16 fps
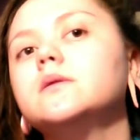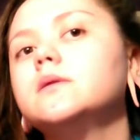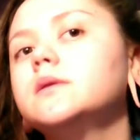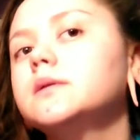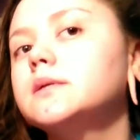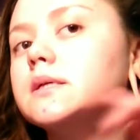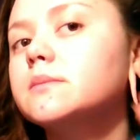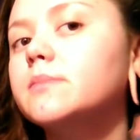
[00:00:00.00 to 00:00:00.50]

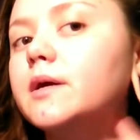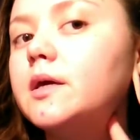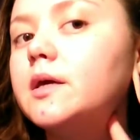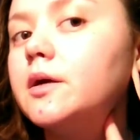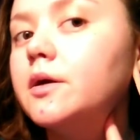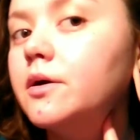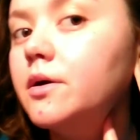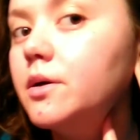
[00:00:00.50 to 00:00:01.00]
this is my
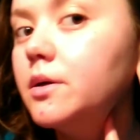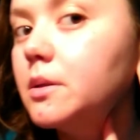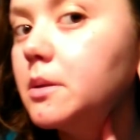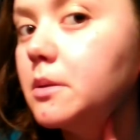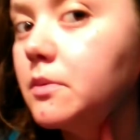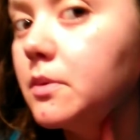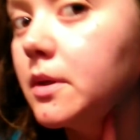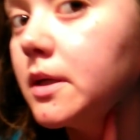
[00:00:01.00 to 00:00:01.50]
ear.
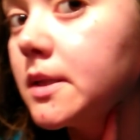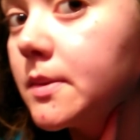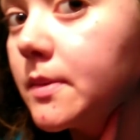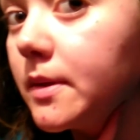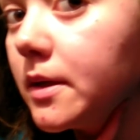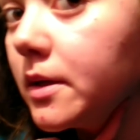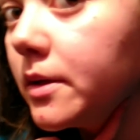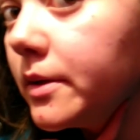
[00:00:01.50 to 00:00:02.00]
If you guys
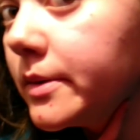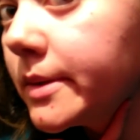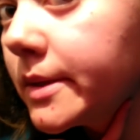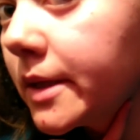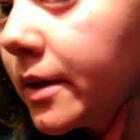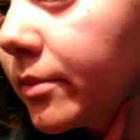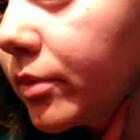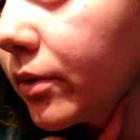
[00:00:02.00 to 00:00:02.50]
want a
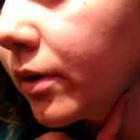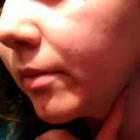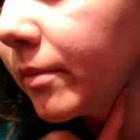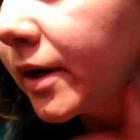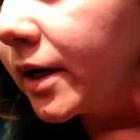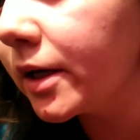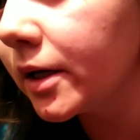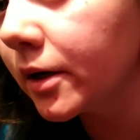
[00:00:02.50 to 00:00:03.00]
close up on
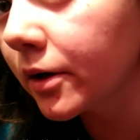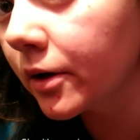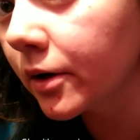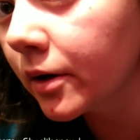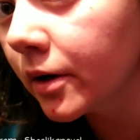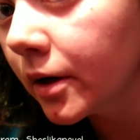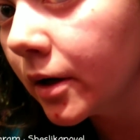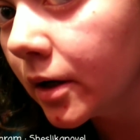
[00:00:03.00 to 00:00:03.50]
my
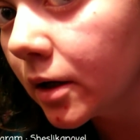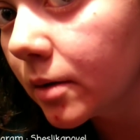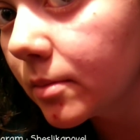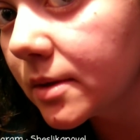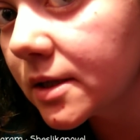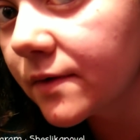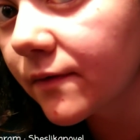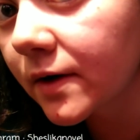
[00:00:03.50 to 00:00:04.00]
ear,
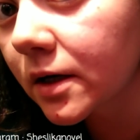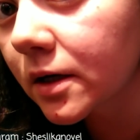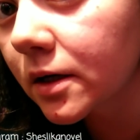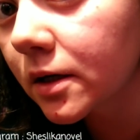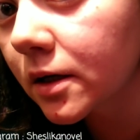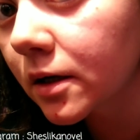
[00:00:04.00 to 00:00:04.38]
let me see if I can